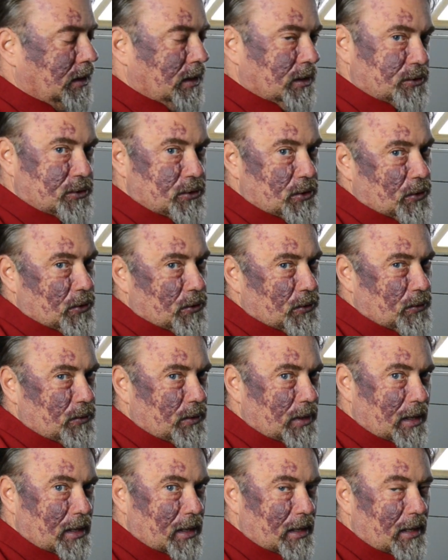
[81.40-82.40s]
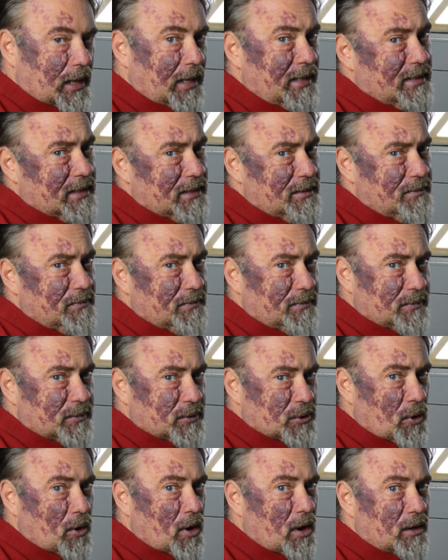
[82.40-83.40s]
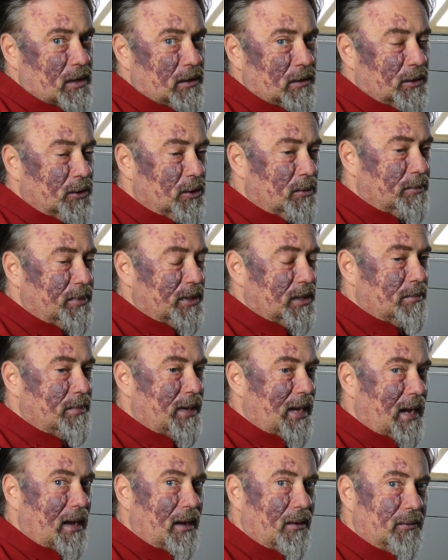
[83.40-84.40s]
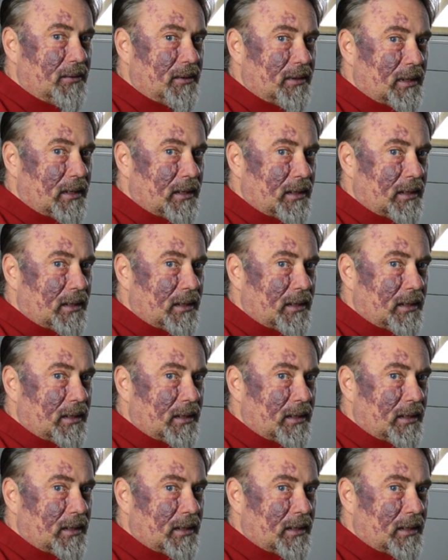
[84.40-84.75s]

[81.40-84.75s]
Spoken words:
So I did talk a little bit about